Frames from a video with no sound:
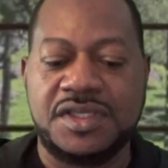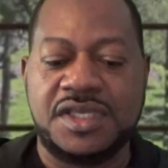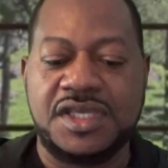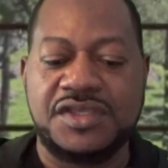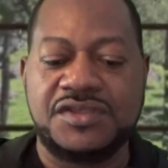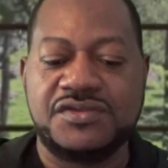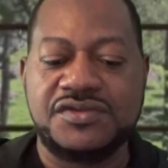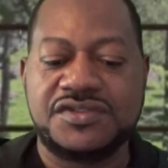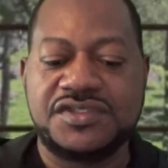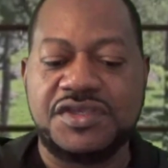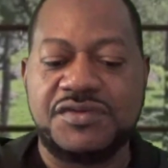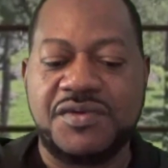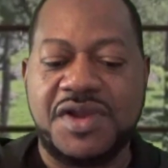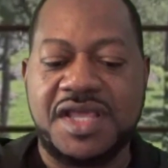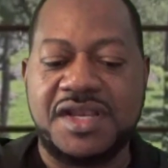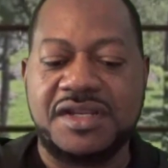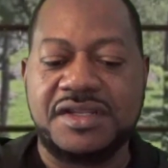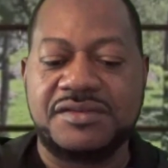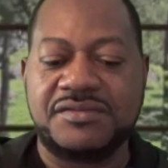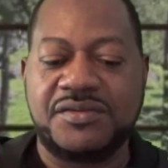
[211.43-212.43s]
and you see
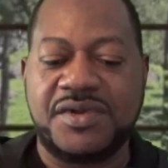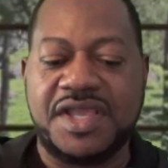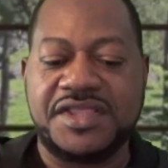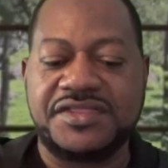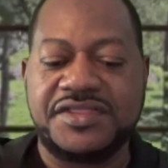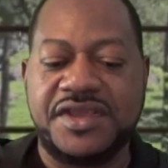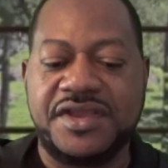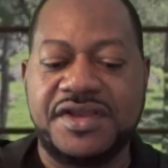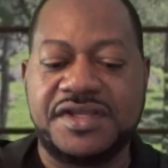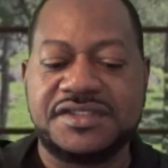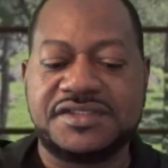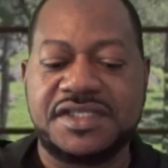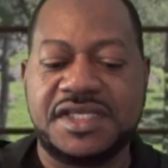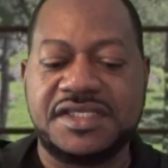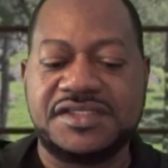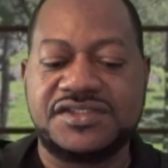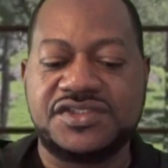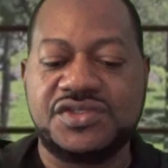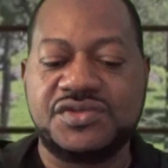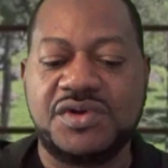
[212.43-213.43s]
right it right there it
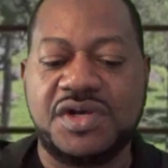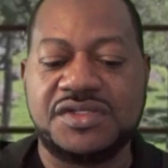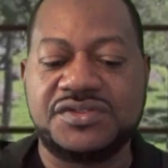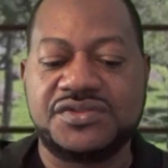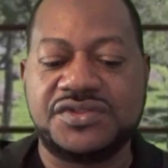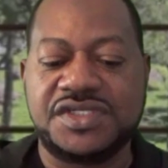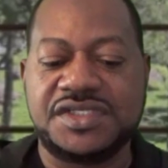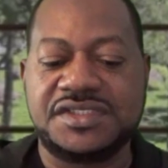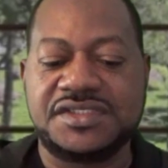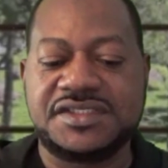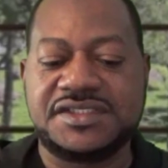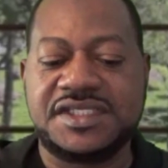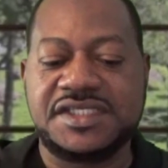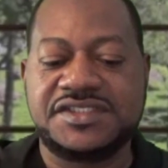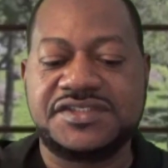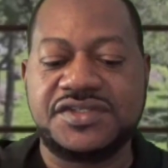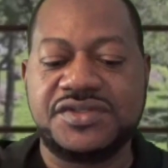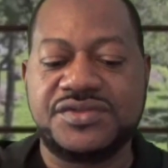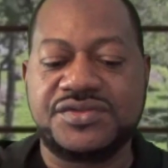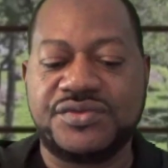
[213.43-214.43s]
says two hundred
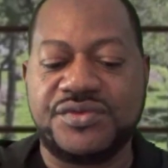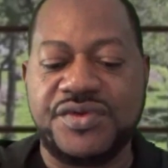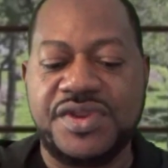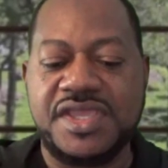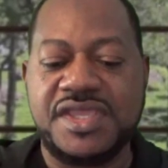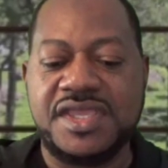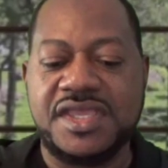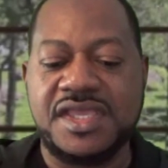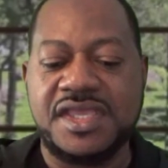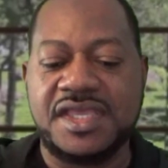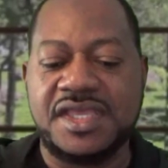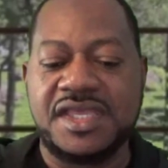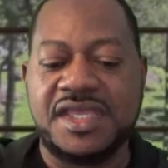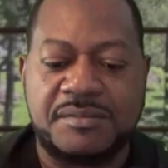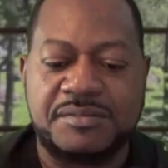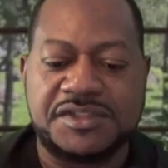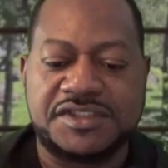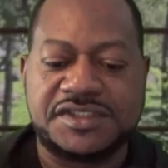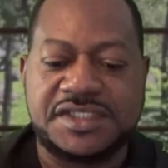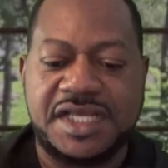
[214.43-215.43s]
sixty-three. I'm
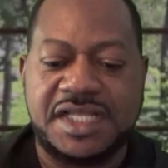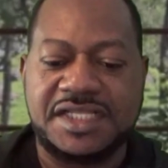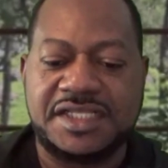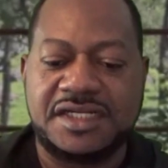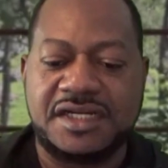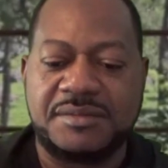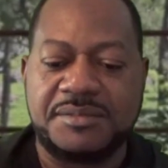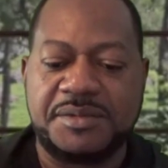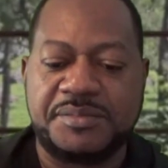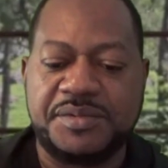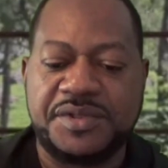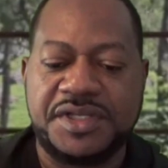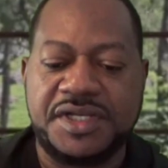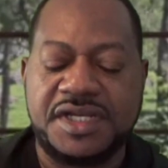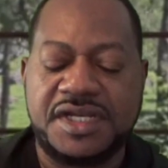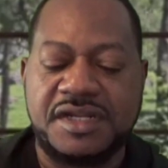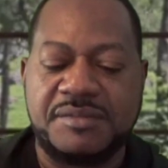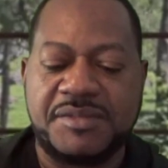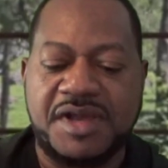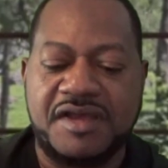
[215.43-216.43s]
gonna sell it. I'm gonna put
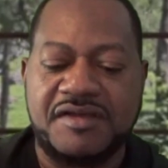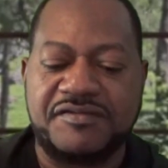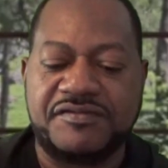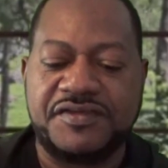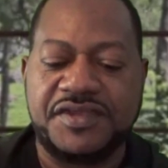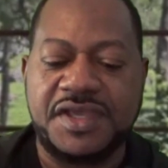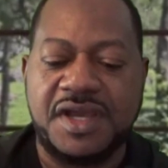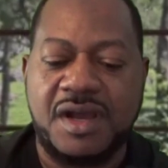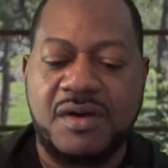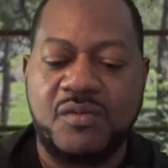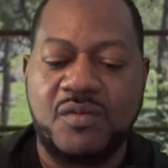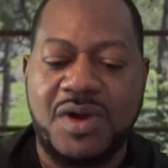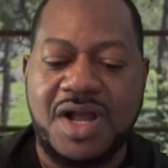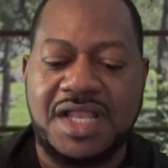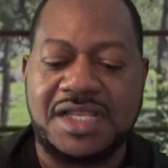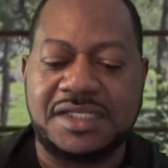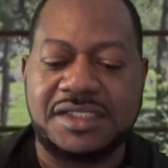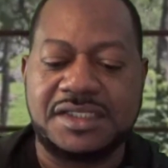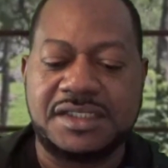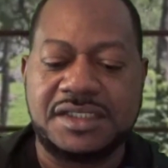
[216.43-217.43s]
it in my fiat
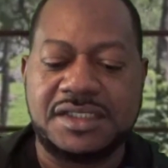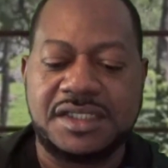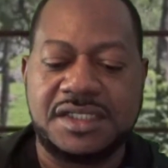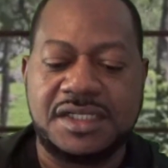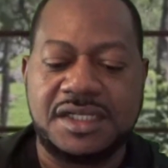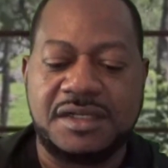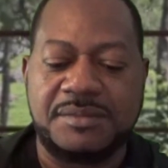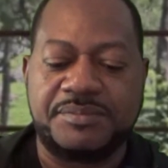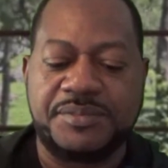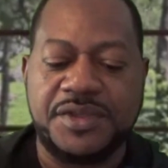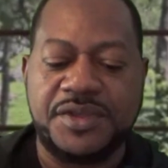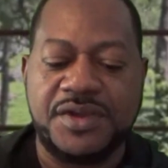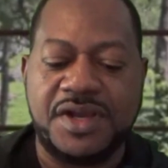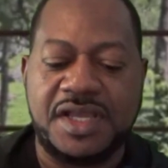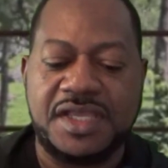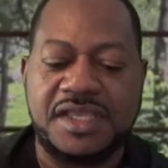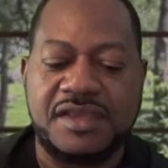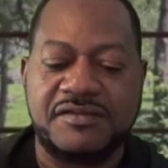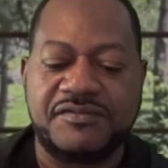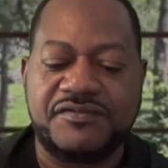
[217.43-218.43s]
wallet. Up here I
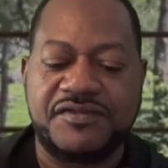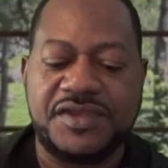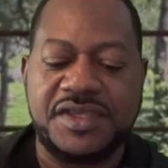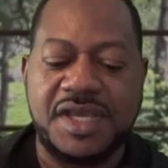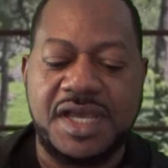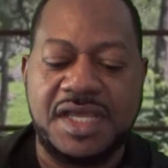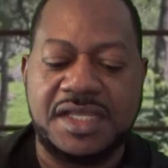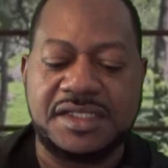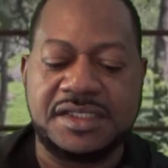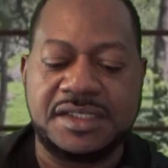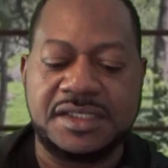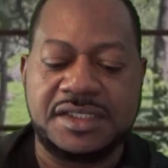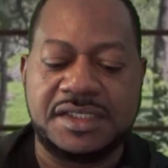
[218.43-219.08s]
hit fiat,